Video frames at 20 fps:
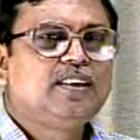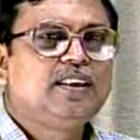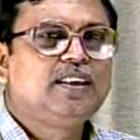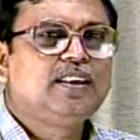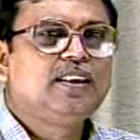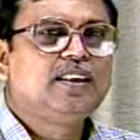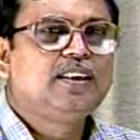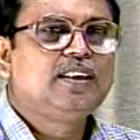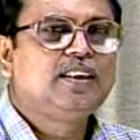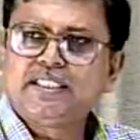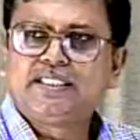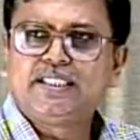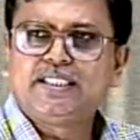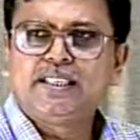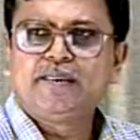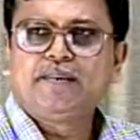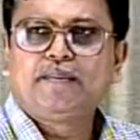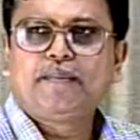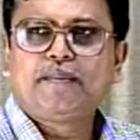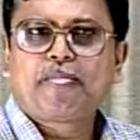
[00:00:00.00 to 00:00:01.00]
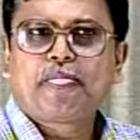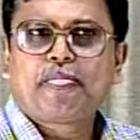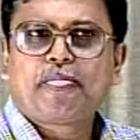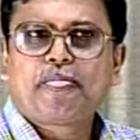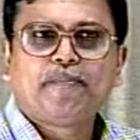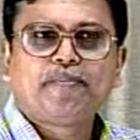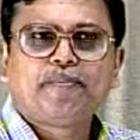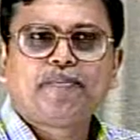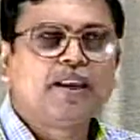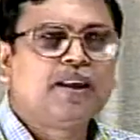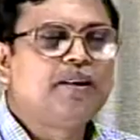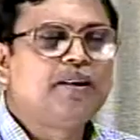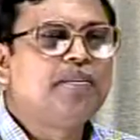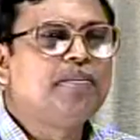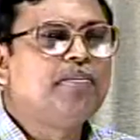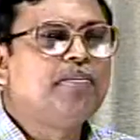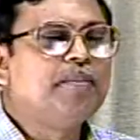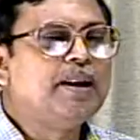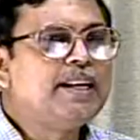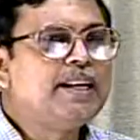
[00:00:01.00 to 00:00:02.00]
energy then
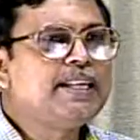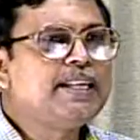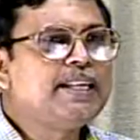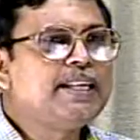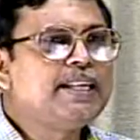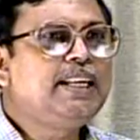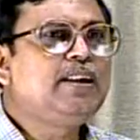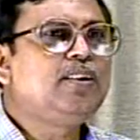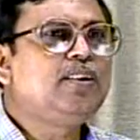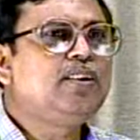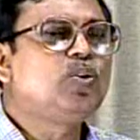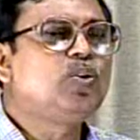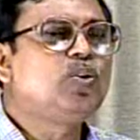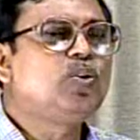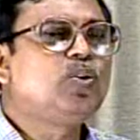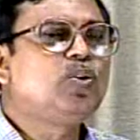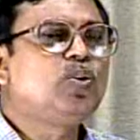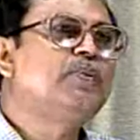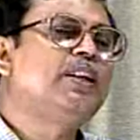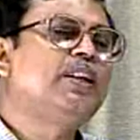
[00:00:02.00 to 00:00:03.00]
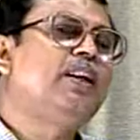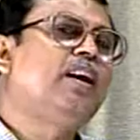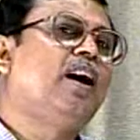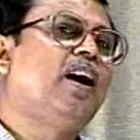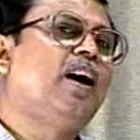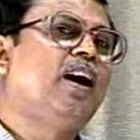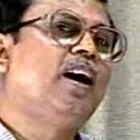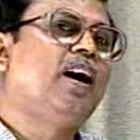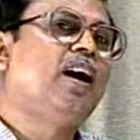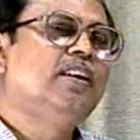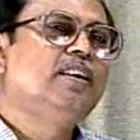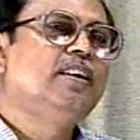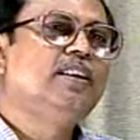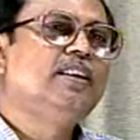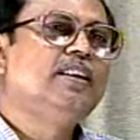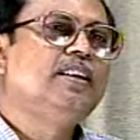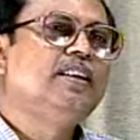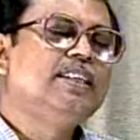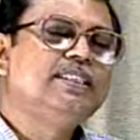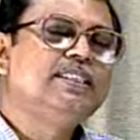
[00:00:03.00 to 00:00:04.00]
maintaining dose very high
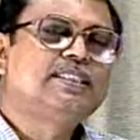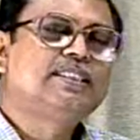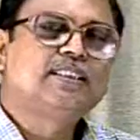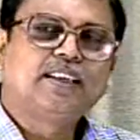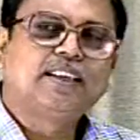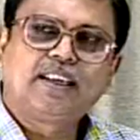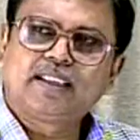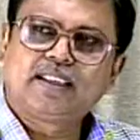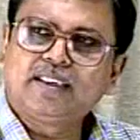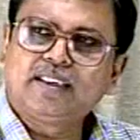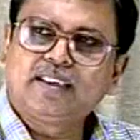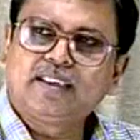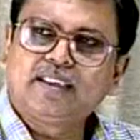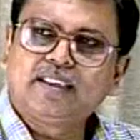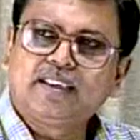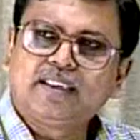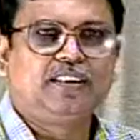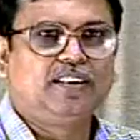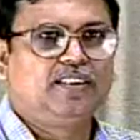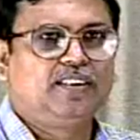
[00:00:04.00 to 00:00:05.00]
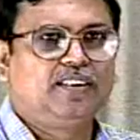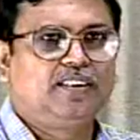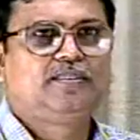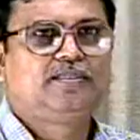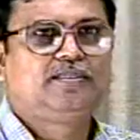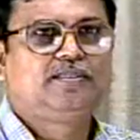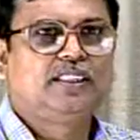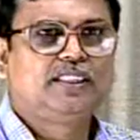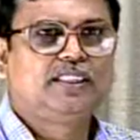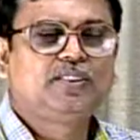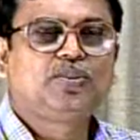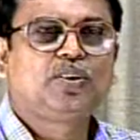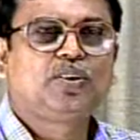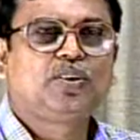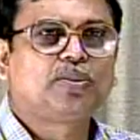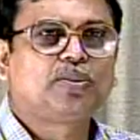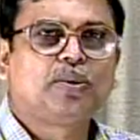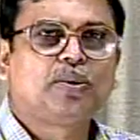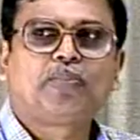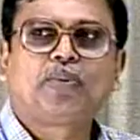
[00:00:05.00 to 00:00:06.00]
is rather difficult. That is one
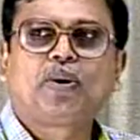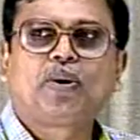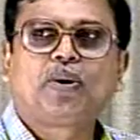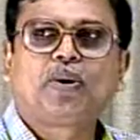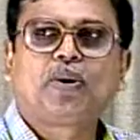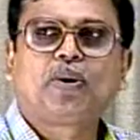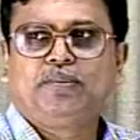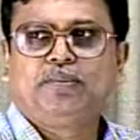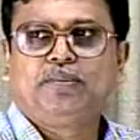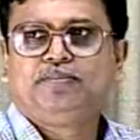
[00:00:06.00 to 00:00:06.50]
of the problem.